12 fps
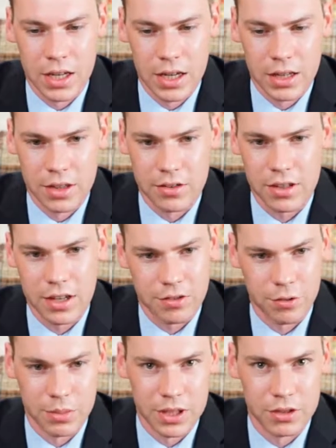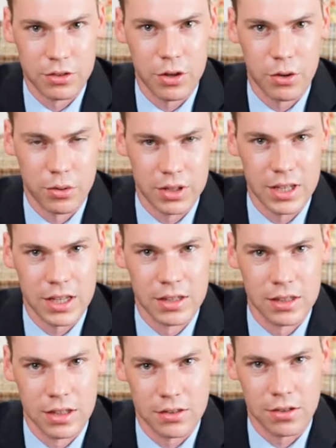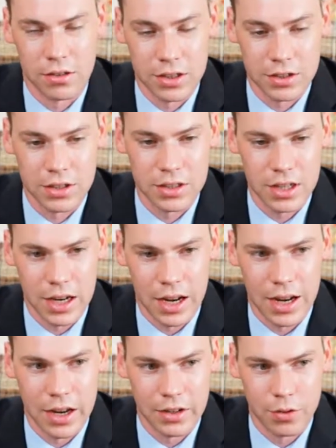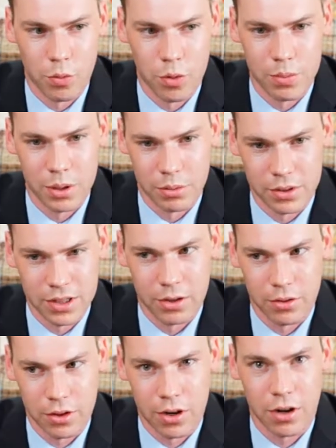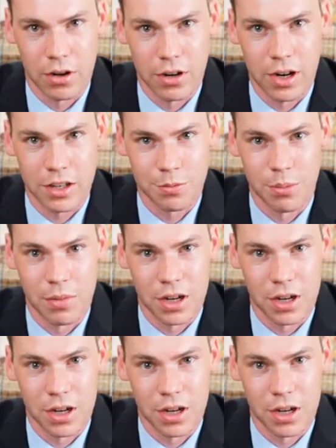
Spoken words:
In this case, it would be a totally hidden installation, and you won't be able to tell the car has been